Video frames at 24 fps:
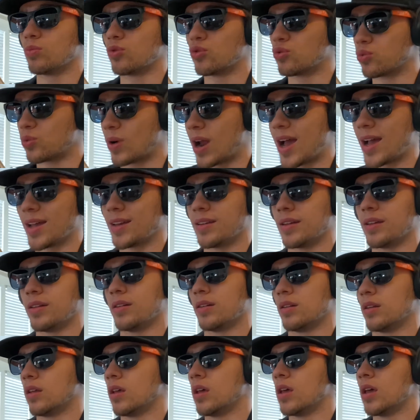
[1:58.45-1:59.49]
grinding,
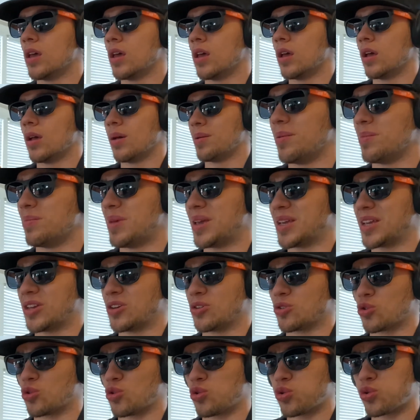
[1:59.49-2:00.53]
making
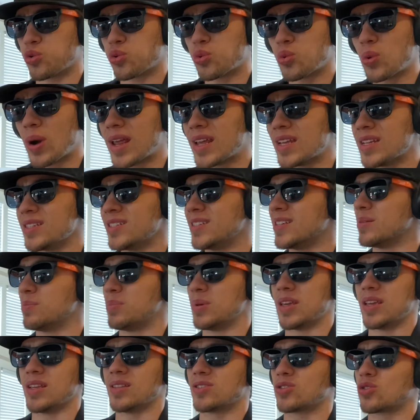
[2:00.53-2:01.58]
crazy
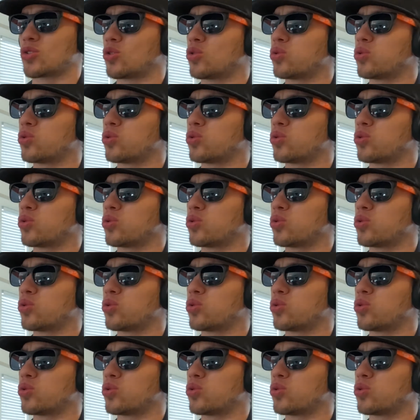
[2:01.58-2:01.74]
beats.